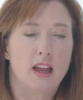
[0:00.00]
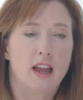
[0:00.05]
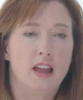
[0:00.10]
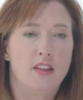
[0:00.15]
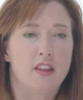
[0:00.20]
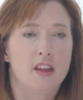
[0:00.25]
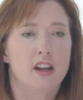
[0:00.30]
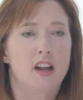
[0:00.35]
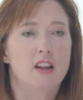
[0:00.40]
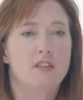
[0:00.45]
and
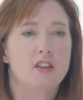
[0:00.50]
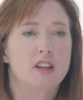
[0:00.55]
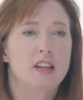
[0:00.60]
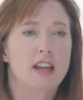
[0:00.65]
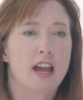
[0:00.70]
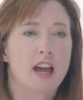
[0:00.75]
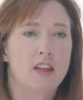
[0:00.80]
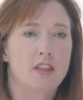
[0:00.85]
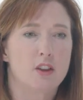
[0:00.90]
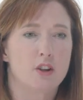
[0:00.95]
that IV
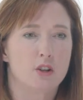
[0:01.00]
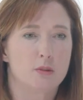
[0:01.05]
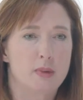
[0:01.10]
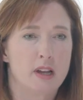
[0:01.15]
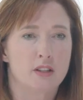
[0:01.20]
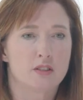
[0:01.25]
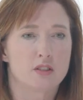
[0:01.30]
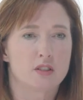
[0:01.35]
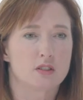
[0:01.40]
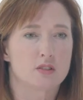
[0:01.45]
catheter
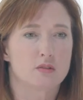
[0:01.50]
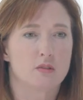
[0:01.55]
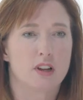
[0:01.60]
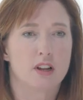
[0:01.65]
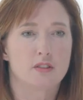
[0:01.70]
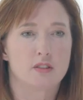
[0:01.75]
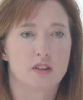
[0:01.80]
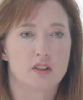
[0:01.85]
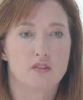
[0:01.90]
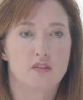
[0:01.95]
bounces
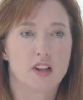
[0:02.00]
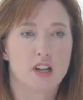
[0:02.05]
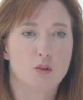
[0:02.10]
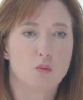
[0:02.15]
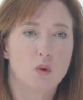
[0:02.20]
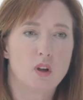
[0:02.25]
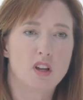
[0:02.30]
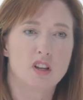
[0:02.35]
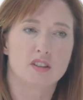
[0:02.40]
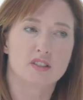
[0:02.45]
around on the vein
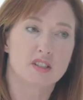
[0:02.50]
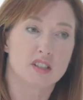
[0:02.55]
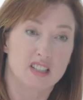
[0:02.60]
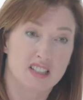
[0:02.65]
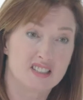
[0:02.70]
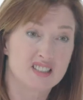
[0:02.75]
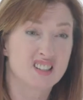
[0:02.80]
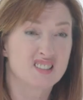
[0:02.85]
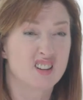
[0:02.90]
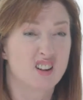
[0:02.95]
walls.
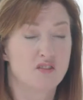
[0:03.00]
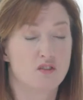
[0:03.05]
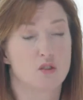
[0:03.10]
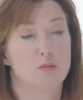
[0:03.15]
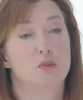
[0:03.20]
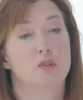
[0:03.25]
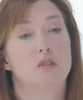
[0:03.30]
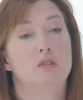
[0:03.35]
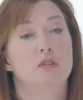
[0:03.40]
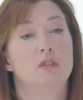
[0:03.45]
It's
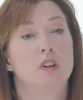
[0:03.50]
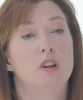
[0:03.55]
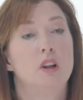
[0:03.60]
uncomfortable.